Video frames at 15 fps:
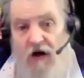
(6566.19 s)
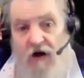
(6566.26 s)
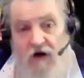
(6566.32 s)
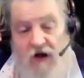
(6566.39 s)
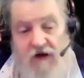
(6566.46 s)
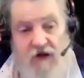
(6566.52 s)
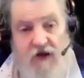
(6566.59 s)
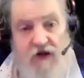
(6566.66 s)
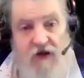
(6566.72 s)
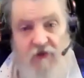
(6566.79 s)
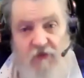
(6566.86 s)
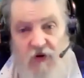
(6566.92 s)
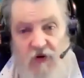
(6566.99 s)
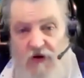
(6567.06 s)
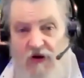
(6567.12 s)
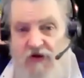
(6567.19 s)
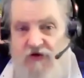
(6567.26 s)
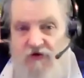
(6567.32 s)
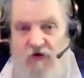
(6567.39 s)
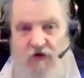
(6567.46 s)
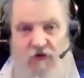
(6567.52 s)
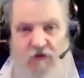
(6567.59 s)
All right, in the book, it's
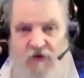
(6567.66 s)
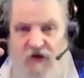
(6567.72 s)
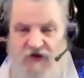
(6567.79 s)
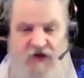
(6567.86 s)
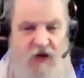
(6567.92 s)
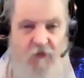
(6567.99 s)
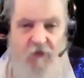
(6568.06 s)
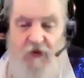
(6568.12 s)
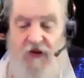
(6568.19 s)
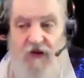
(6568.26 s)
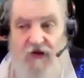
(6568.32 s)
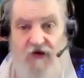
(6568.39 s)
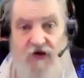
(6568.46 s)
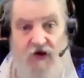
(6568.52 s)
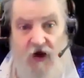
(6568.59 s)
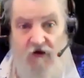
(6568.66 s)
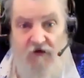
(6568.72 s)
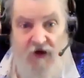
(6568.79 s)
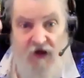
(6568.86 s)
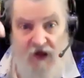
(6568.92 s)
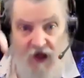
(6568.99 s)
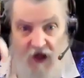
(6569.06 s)
all mixed up, and the
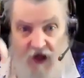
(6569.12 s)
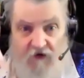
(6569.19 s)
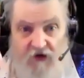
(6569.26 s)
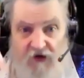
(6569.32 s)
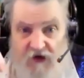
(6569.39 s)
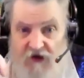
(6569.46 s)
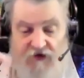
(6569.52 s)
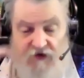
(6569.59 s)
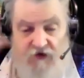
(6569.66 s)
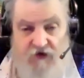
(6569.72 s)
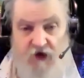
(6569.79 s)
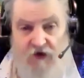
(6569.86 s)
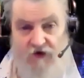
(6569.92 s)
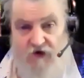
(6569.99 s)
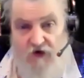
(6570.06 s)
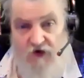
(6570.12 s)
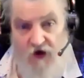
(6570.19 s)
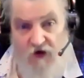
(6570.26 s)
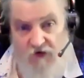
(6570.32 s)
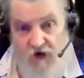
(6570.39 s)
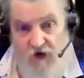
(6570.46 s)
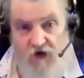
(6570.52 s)
Siddhartha character is not
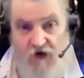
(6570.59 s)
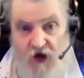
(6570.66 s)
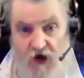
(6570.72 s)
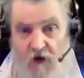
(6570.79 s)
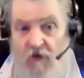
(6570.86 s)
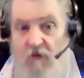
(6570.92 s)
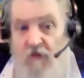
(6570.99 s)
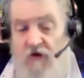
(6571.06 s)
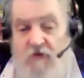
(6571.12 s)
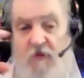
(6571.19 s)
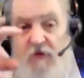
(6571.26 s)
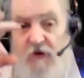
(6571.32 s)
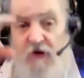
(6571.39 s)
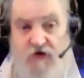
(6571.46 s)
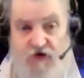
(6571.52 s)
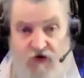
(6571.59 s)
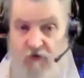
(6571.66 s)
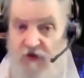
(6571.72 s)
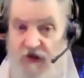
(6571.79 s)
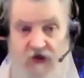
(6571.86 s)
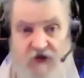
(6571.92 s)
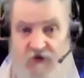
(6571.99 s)
Siddhartha Gautama. Most people assume
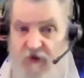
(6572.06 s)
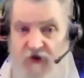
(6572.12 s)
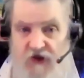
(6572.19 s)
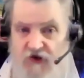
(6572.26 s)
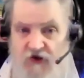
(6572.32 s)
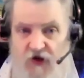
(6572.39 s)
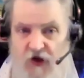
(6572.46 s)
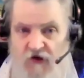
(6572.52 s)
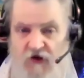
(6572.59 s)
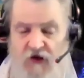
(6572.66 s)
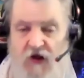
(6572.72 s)
it is, but it's not.